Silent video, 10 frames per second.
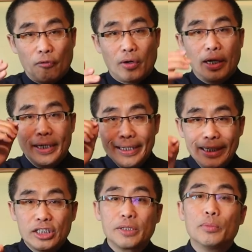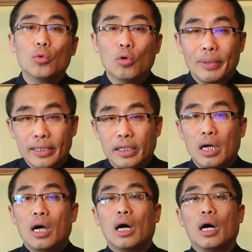of each movement
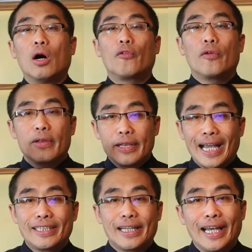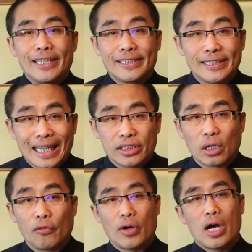of these 8 sets
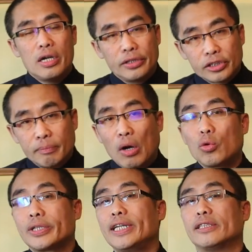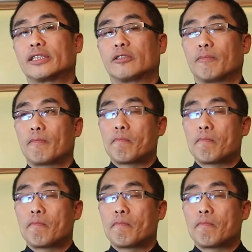of small routines.